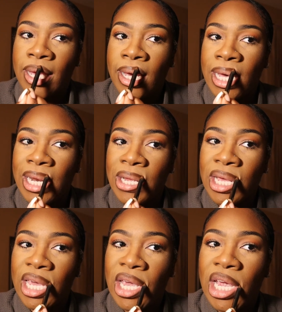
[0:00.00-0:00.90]
I don't
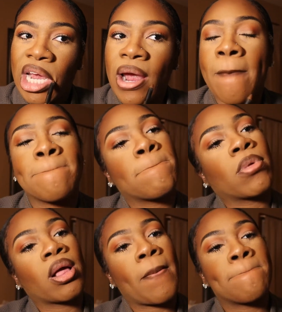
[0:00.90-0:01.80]
care.
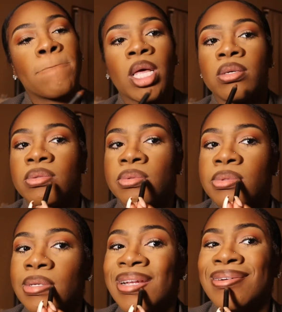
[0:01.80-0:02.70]

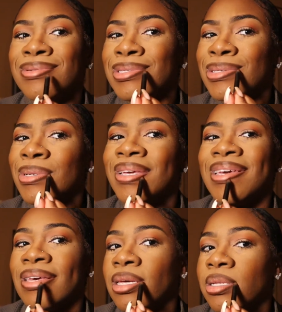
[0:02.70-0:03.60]
And I'll do it
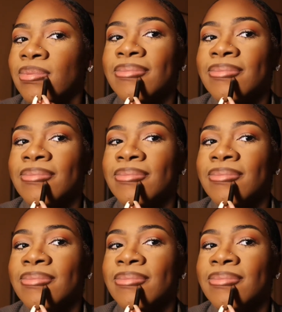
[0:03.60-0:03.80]
again.